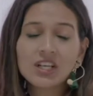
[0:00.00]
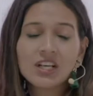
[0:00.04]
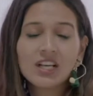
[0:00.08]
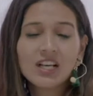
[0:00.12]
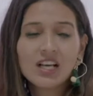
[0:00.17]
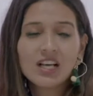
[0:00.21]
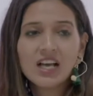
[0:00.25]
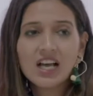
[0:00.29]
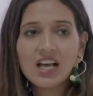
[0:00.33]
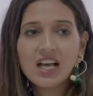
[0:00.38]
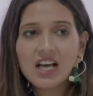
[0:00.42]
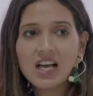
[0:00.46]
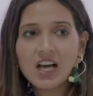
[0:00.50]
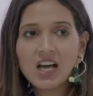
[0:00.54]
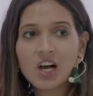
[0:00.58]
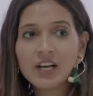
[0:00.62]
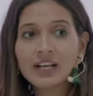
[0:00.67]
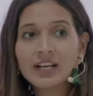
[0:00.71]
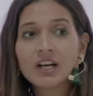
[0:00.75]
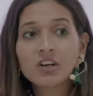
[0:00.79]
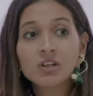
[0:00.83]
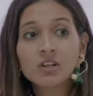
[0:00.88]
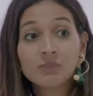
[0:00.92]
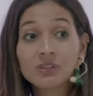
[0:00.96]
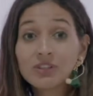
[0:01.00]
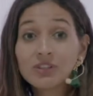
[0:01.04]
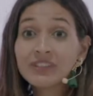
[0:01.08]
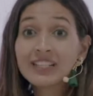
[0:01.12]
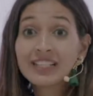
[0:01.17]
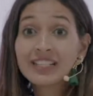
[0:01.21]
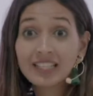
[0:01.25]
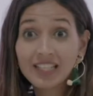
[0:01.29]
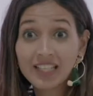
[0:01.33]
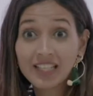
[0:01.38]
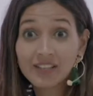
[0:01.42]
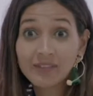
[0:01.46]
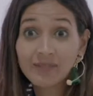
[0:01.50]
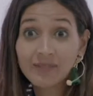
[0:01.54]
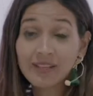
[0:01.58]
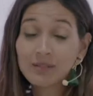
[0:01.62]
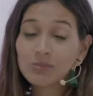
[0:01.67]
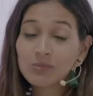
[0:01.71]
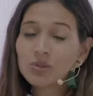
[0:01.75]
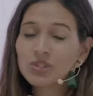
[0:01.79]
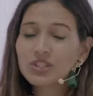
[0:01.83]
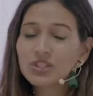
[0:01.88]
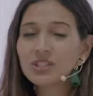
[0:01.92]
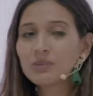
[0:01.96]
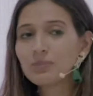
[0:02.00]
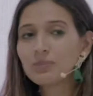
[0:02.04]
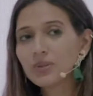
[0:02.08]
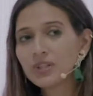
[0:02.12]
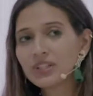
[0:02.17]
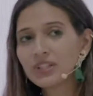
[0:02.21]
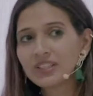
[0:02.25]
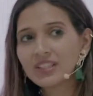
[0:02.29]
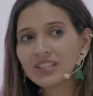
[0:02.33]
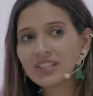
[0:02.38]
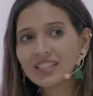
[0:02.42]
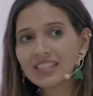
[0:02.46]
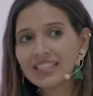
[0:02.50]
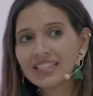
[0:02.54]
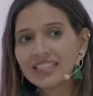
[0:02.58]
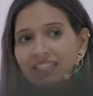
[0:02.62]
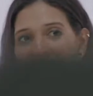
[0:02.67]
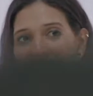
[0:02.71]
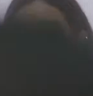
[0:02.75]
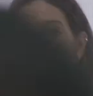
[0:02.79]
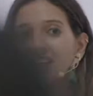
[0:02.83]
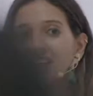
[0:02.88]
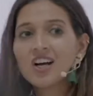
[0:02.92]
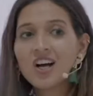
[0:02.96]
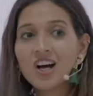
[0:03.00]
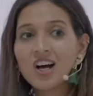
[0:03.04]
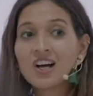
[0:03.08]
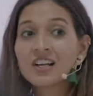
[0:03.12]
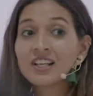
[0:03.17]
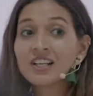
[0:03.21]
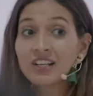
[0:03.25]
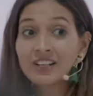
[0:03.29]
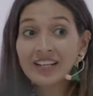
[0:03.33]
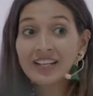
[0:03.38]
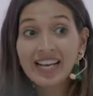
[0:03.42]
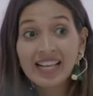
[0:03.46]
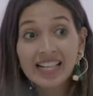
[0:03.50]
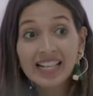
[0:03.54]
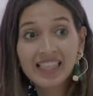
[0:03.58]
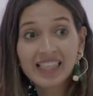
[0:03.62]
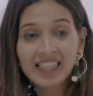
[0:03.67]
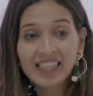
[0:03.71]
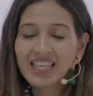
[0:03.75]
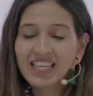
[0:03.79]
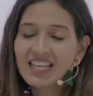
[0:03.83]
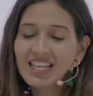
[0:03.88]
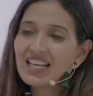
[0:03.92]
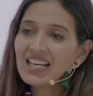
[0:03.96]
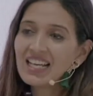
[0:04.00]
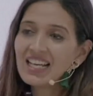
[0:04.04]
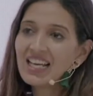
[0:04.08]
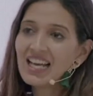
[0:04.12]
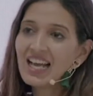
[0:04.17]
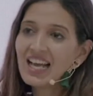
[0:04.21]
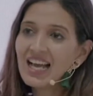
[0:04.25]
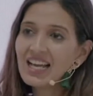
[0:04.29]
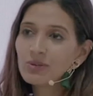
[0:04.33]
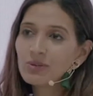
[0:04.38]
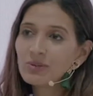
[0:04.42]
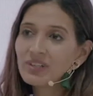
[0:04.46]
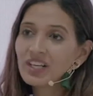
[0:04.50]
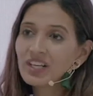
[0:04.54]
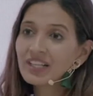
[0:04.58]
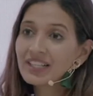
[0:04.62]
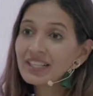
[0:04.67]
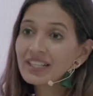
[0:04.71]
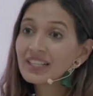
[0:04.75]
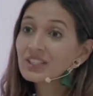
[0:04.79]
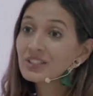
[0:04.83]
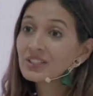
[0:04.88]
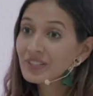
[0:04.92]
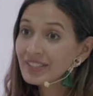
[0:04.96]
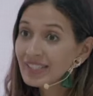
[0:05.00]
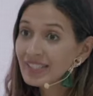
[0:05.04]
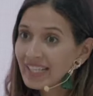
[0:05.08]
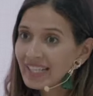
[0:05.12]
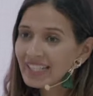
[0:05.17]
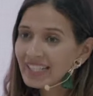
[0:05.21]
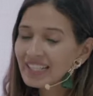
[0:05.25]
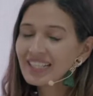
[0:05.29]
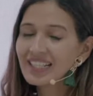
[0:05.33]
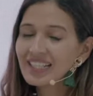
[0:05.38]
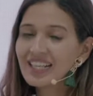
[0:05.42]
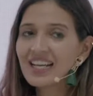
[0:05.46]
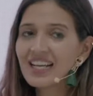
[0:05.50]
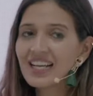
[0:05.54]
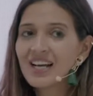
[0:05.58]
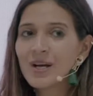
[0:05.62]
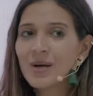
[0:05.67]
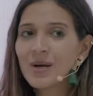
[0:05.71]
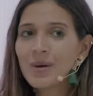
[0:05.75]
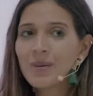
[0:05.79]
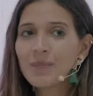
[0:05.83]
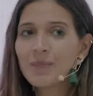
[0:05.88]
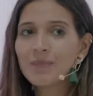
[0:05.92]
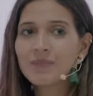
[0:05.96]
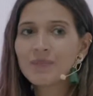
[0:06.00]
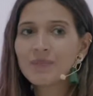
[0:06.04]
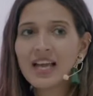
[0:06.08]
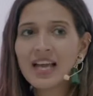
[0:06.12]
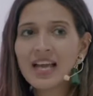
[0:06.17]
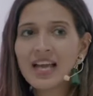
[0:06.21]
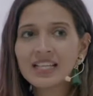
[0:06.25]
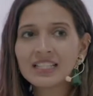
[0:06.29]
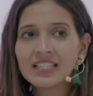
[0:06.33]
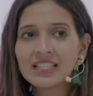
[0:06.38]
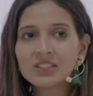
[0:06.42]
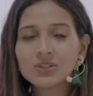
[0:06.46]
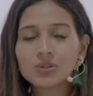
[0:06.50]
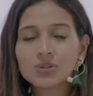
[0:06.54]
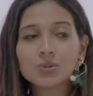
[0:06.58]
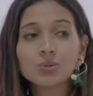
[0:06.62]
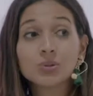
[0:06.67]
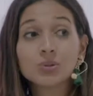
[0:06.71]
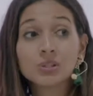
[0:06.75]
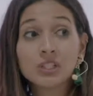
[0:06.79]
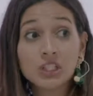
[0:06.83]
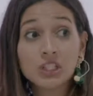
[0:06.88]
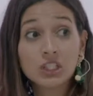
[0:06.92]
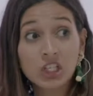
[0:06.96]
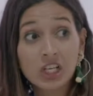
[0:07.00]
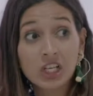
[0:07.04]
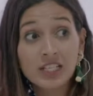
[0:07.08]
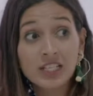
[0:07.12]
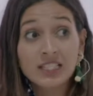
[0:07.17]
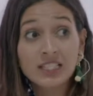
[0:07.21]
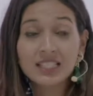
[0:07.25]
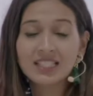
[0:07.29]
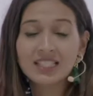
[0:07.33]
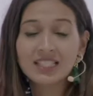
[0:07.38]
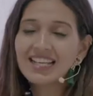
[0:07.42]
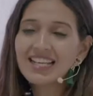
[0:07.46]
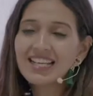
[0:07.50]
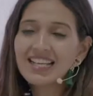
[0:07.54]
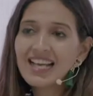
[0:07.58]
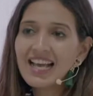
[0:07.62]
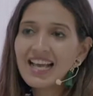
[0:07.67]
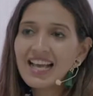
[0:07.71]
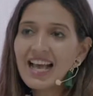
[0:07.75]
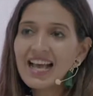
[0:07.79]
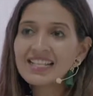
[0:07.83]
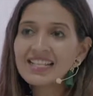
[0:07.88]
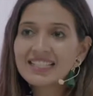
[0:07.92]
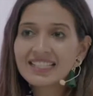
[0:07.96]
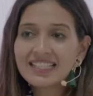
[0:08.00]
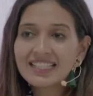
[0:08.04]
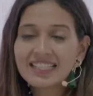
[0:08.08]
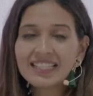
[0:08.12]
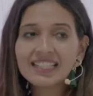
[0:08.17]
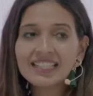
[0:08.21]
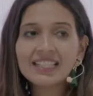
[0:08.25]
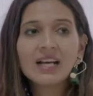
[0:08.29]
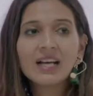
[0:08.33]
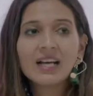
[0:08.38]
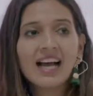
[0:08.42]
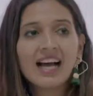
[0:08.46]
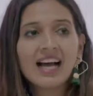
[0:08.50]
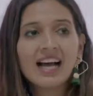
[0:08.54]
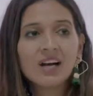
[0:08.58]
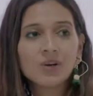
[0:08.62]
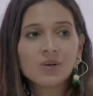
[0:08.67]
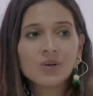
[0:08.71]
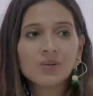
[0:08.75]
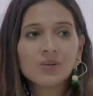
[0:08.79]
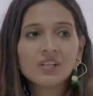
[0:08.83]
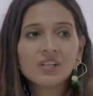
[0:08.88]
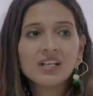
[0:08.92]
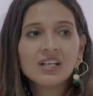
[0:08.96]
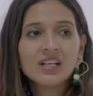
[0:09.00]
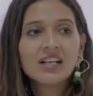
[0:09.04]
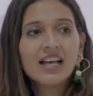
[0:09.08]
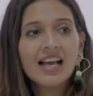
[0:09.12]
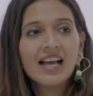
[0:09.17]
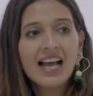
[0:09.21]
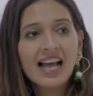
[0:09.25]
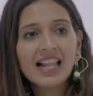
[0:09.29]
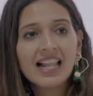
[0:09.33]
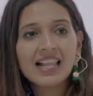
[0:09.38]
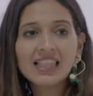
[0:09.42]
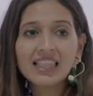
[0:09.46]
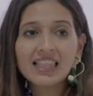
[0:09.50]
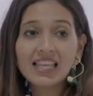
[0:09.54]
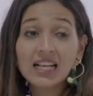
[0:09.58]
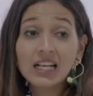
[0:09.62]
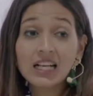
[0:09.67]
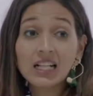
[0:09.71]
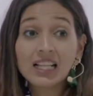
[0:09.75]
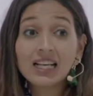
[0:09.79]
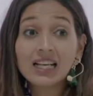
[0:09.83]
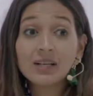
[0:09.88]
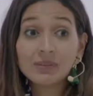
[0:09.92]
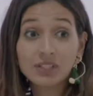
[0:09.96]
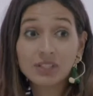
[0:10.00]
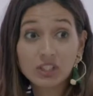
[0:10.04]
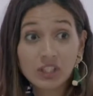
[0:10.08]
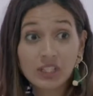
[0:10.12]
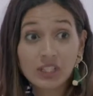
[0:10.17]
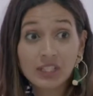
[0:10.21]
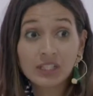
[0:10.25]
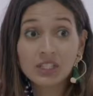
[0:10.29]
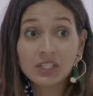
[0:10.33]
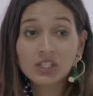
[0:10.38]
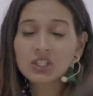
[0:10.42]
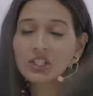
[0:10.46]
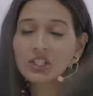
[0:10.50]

on our marine life and most importantly on our health. And we are here today and to discuss and see how health and climate change